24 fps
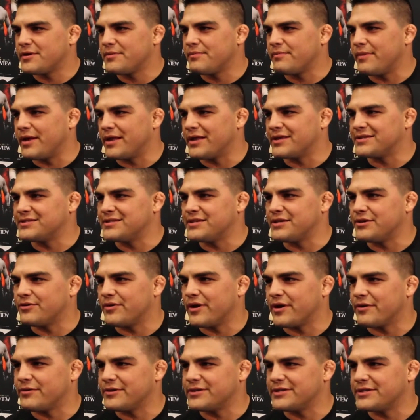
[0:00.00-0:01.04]
my Latino
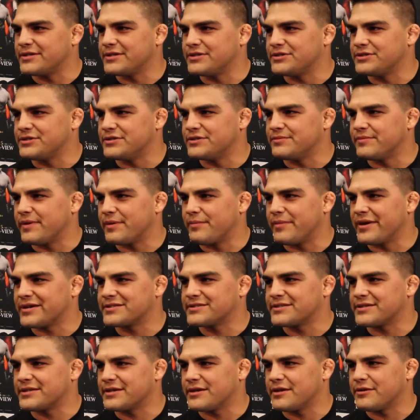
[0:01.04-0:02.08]
heritage and my
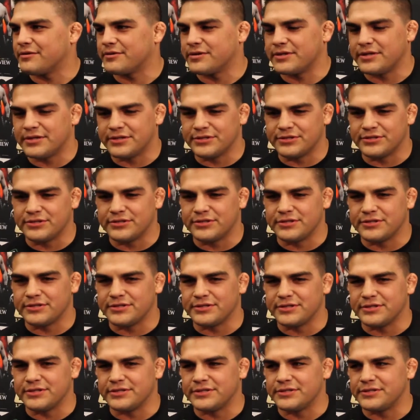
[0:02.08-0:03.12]
Mexican heritage
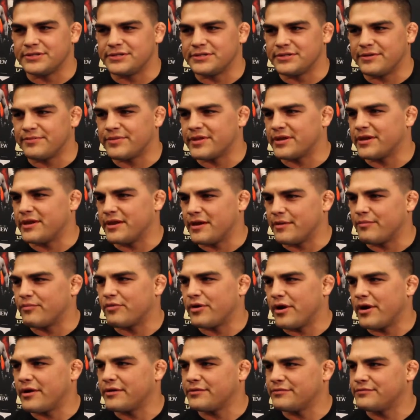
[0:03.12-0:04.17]
is something that I'm
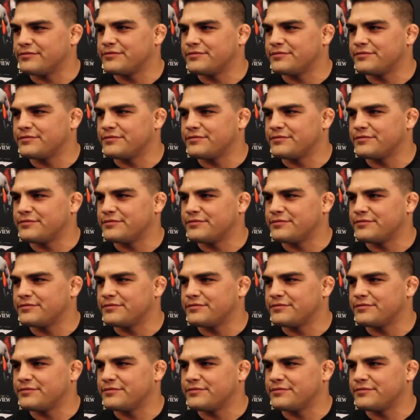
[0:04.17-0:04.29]
proud of.